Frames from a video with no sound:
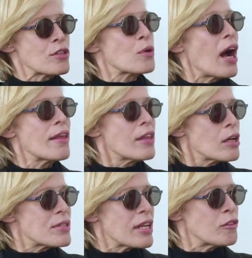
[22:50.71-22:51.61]
so I thought I
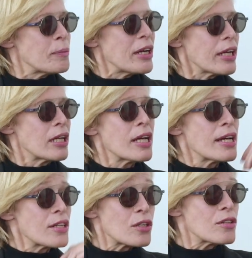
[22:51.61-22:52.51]
was Native American.
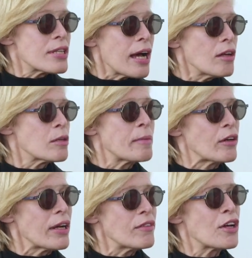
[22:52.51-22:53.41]
Turns out that my
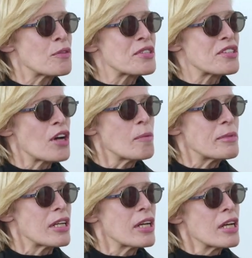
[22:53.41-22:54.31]
grandfather was
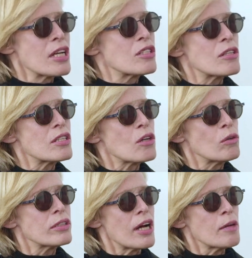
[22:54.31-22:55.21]
adopted. So this
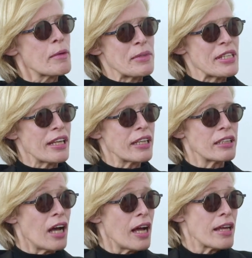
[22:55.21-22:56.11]
whole time I've been telling a
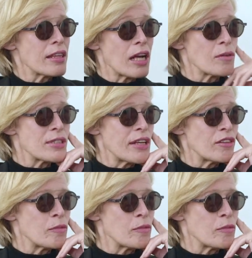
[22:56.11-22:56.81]
lie. I thought I was Native